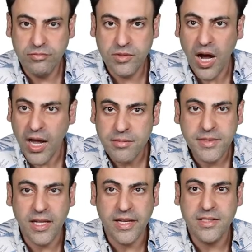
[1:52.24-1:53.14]

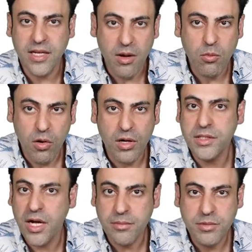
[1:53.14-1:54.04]
types, like a type 1,
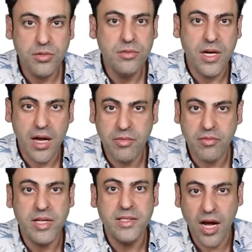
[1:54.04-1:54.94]
type 2, type
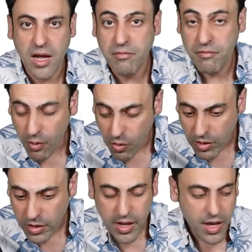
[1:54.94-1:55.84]
3, type
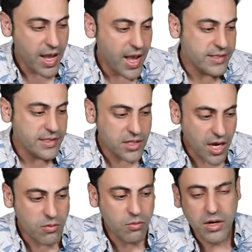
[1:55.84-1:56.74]
4. And the
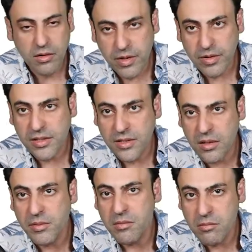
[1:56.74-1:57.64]
type 1 of it is going
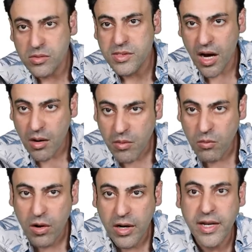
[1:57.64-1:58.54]
to be the most common
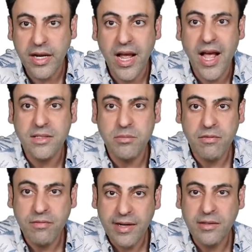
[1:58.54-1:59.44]
one that it has
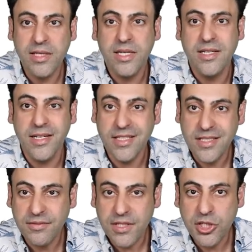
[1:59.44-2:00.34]
been found in the
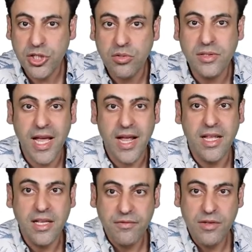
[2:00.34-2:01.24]
connective tissues. And
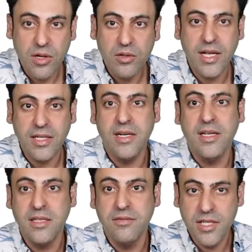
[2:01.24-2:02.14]
if you know that
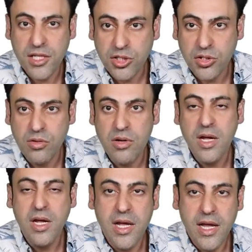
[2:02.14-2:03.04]
connective tissue,
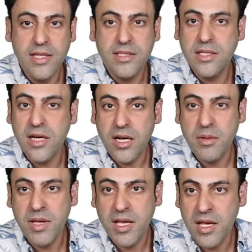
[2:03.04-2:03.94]
it's going to
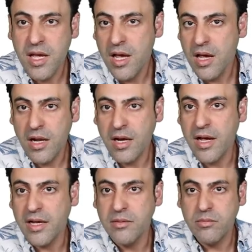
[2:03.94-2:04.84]
be
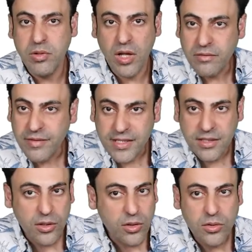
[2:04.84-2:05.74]
like blood
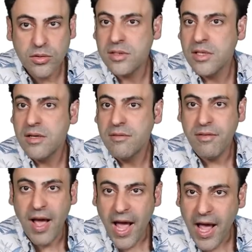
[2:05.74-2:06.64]
vessels,
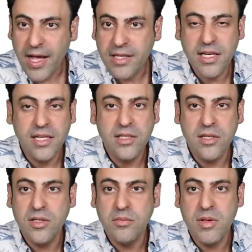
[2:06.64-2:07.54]
fat, it
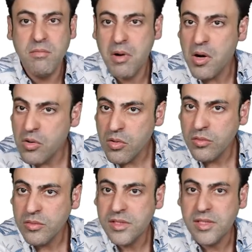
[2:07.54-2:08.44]
could be
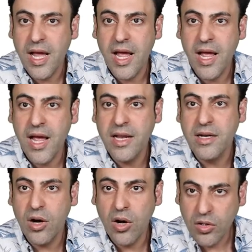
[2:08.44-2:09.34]
bones,
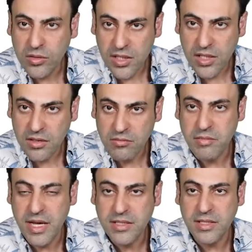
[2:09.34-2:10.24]
and all the
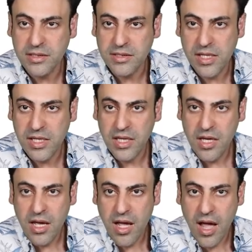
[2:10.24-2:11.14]
basically
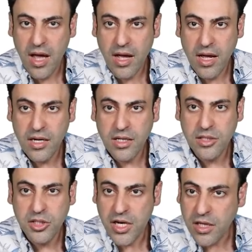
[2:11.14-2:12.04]

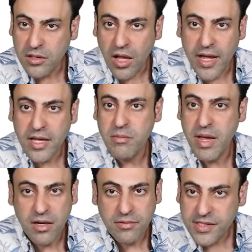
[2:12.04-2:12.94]
gel-like
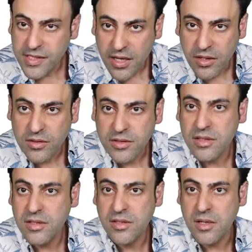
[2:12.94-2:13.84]
made of cells,
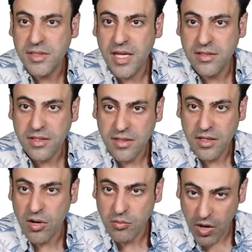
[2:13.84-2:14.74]
substances
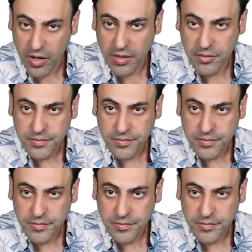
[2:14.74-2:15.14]
in our body.